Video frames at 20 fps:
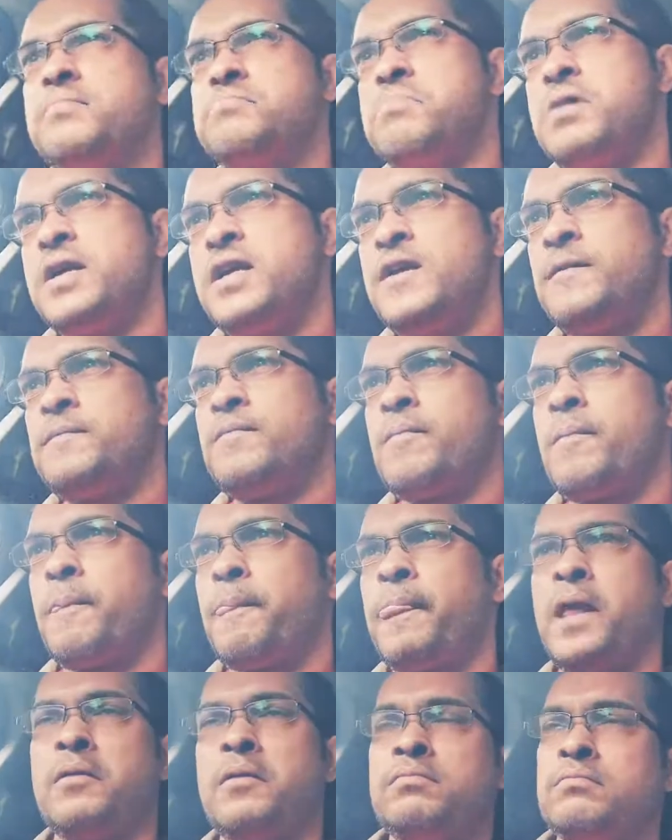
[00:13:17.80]
Spot
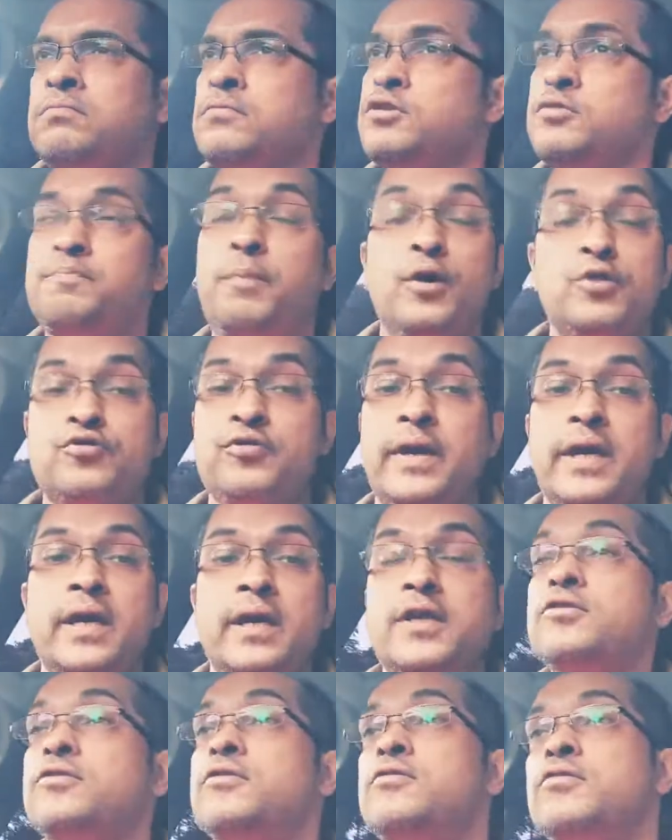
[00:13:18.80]
trading is great for
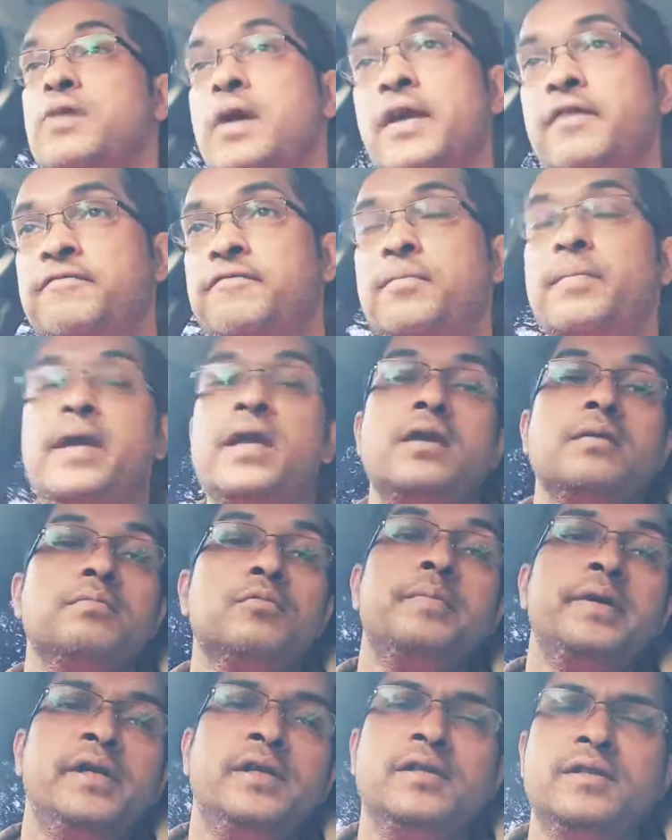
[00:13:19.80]
making more BTC.
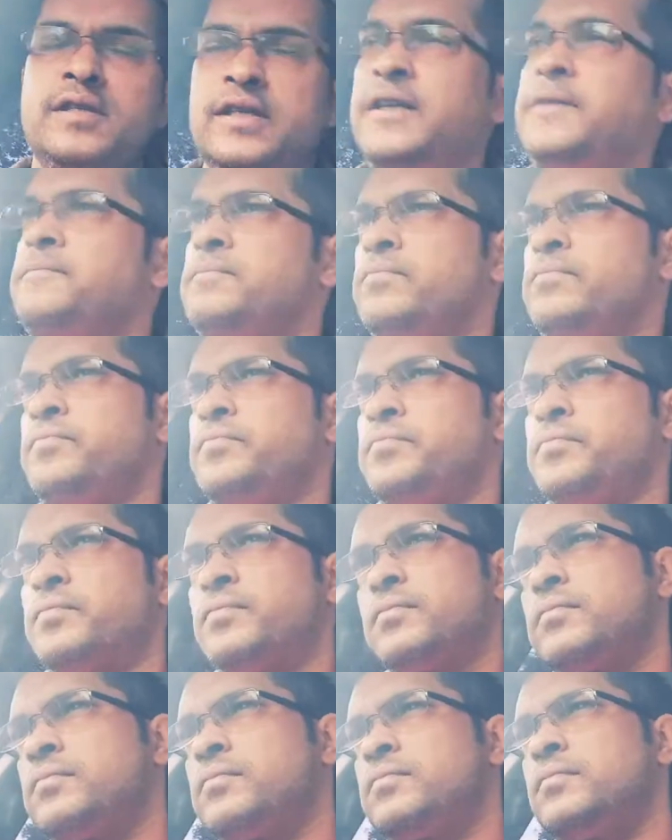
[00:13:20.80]

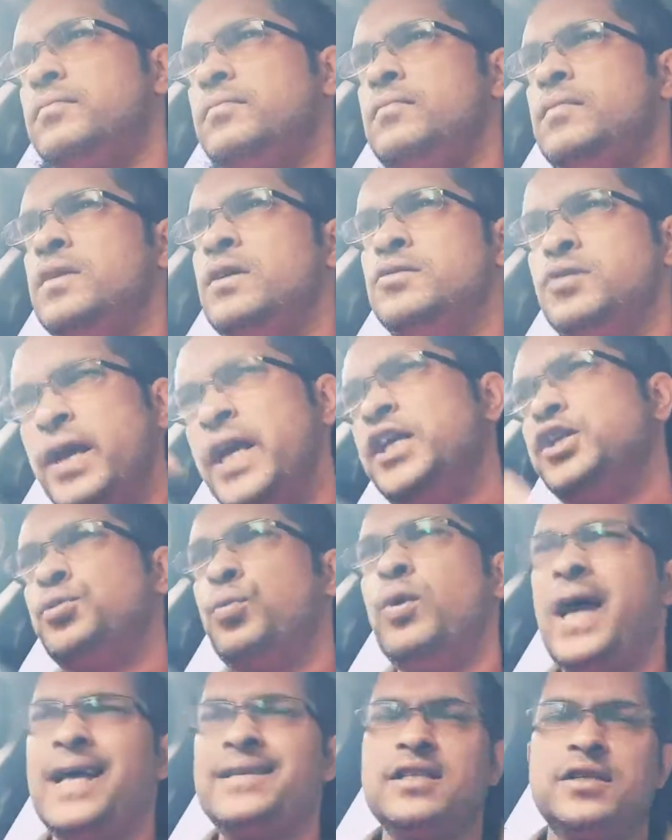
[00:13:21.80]
So each one has its
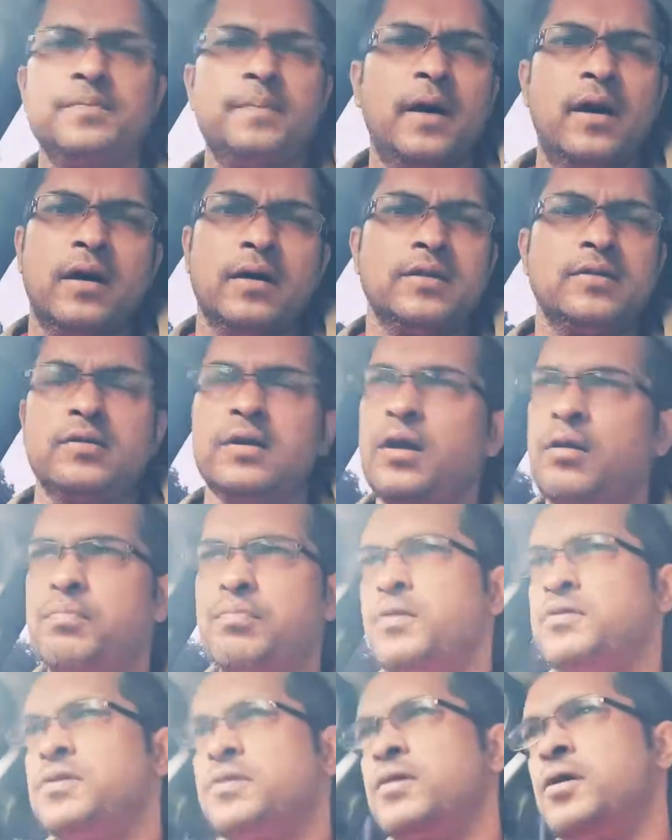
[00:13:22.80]
perks, you know, pros and
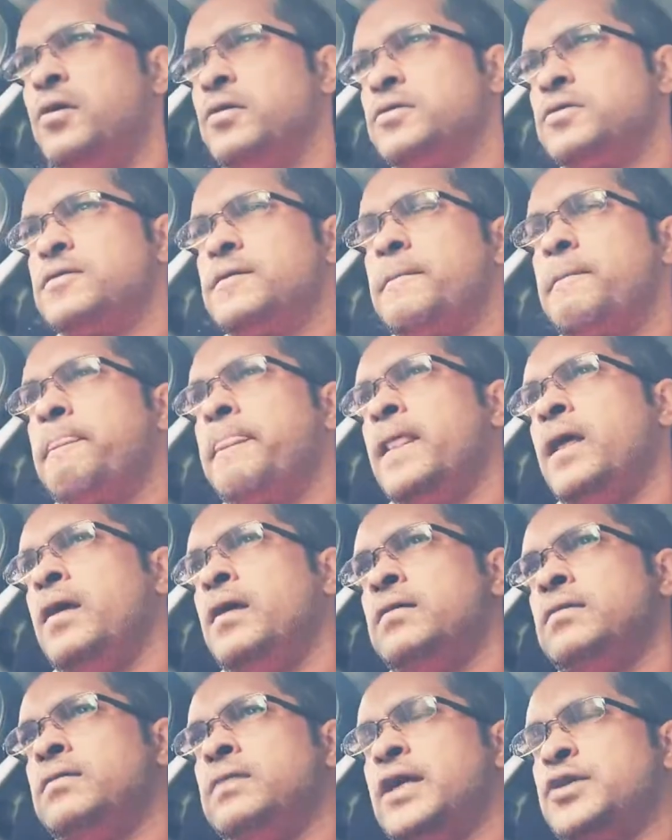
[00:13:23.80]
cons. That's
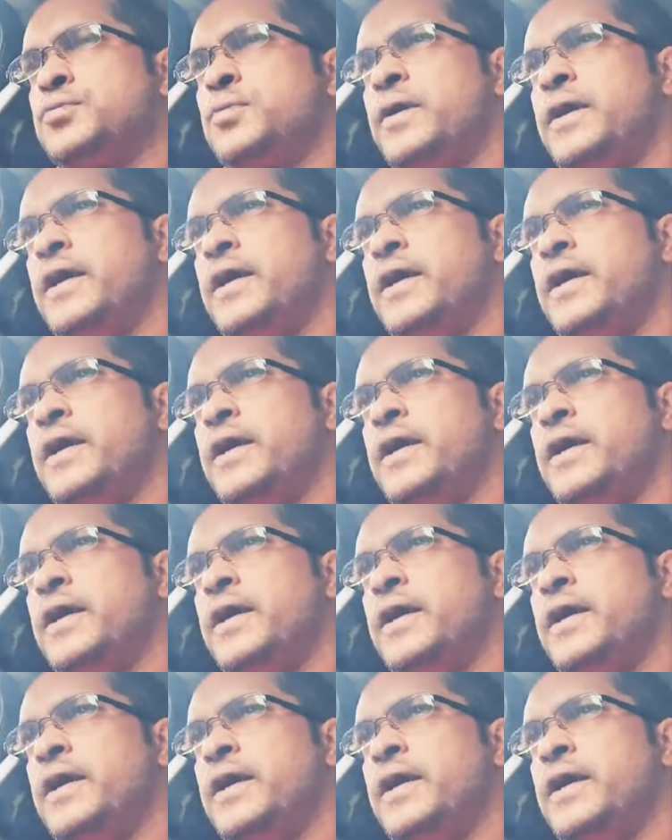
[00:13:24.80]
what it is.